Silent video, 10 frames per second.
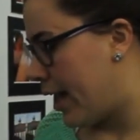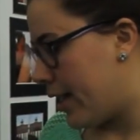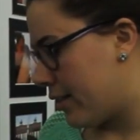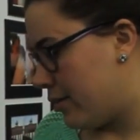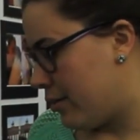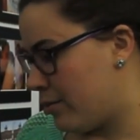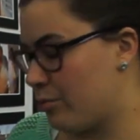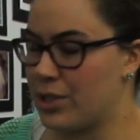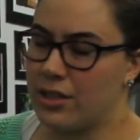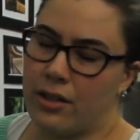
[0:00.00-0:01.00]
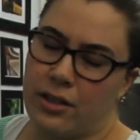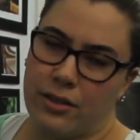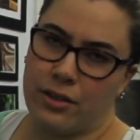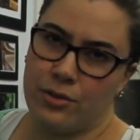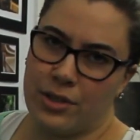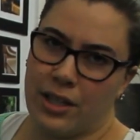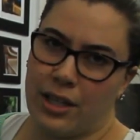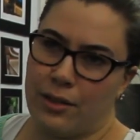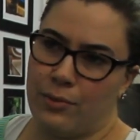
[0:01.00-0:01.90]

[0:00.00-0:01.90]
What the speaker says: and we started using it